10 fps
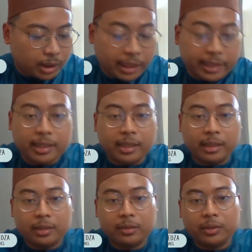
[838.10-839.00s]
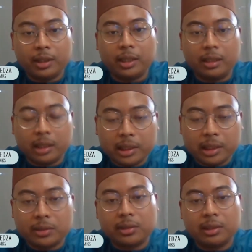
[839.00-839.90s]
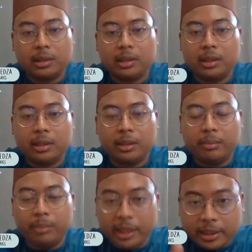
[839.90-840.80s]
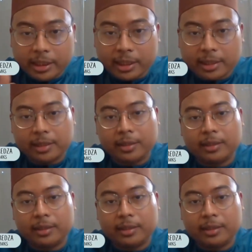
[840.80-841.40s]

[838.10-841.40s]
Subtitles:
adil, okay, al-qist, being just,